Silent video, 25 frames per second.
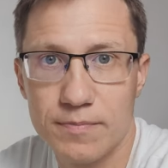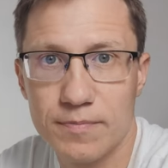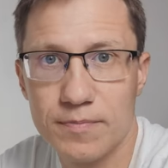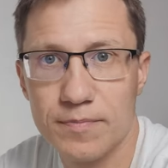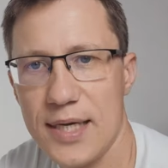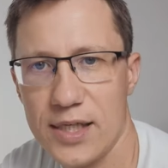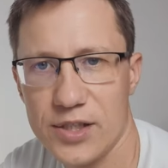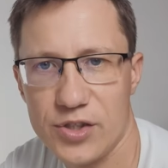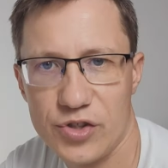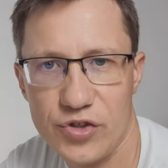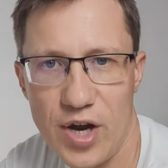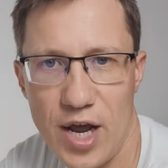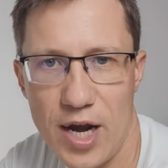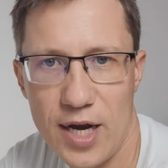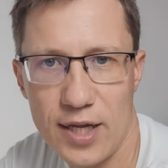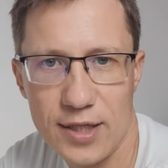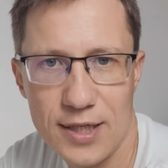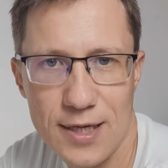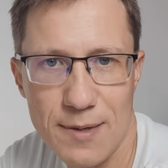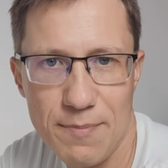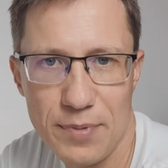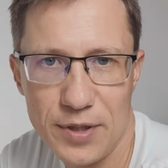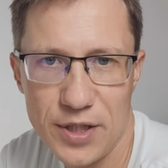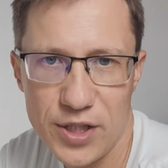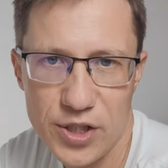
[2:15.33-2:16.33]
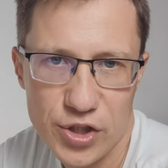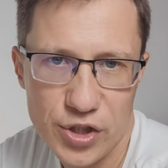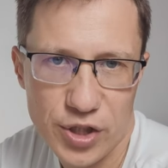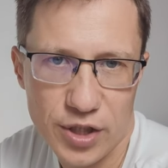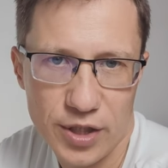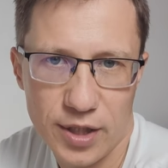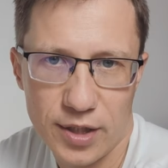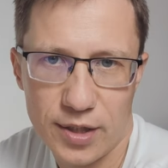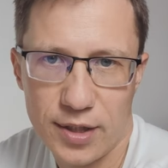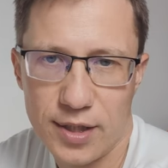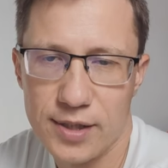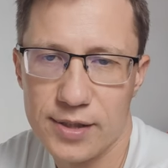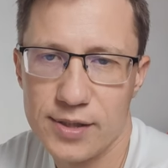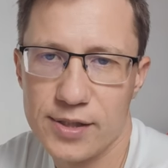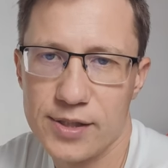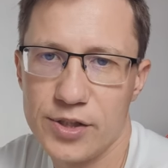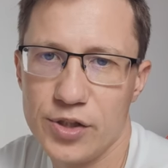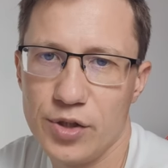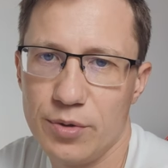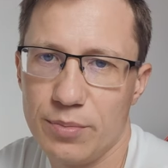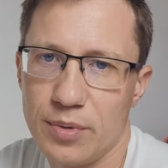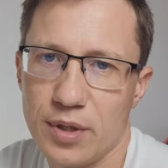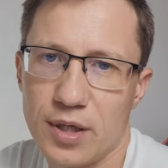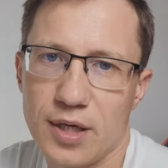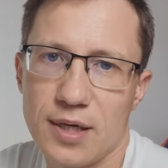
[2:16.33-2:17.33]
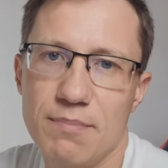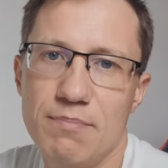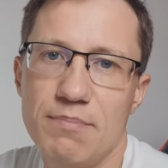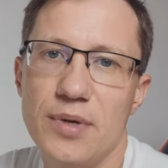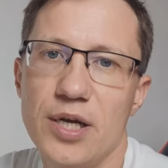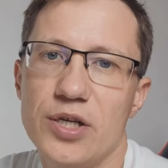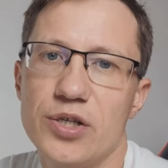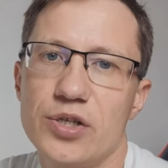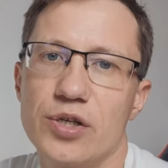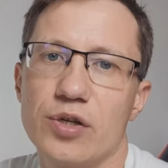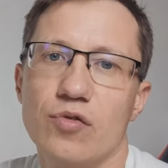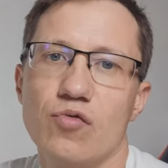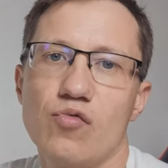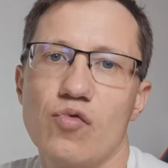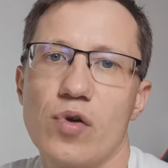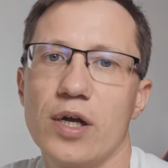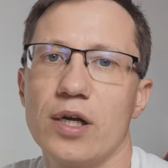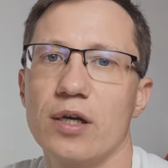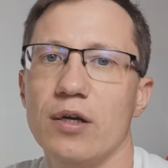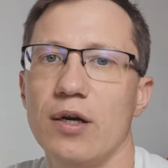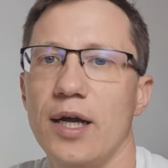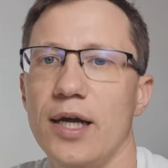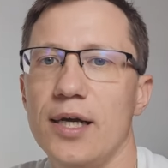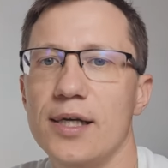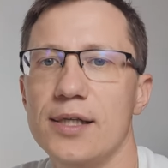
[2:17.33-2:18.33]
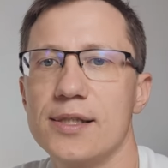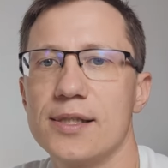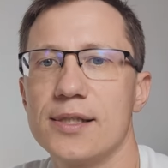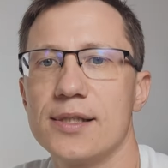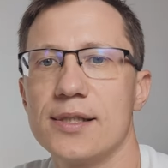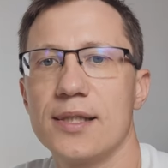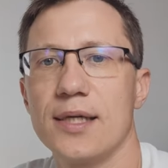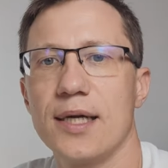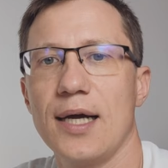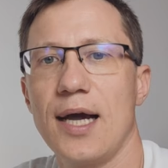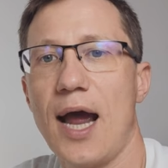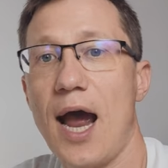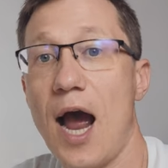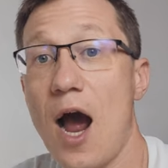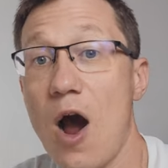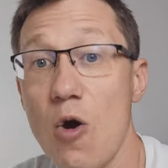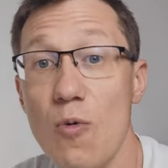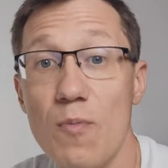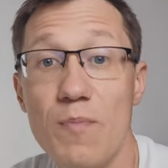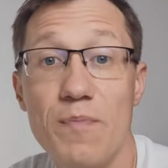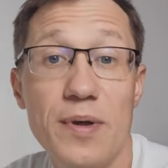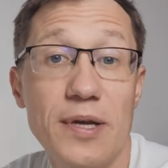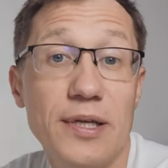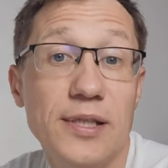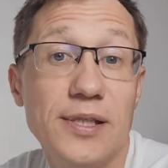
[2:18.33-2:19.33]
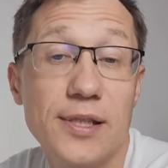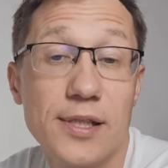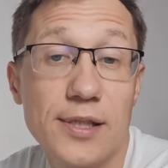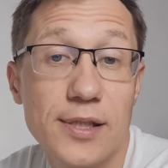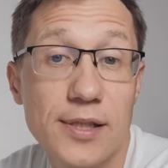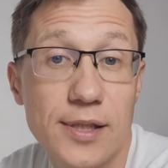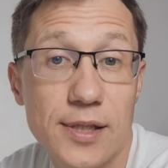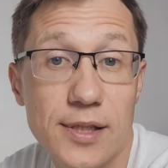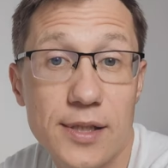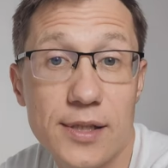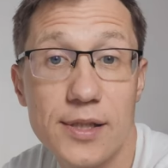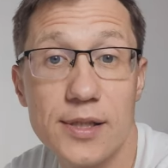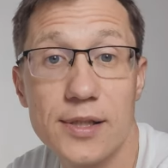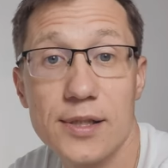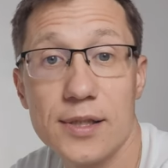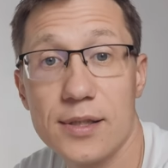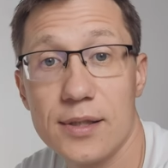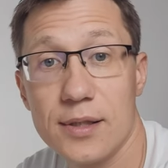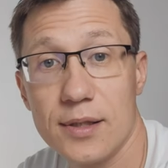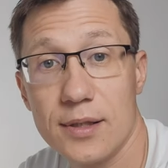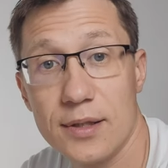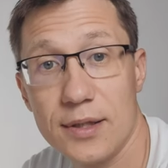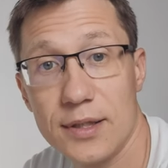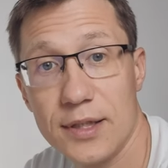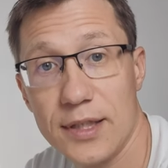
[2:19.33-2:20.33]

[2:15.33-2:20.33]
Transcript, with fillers: The Australian Competition and Consumer Commission regulates how businesses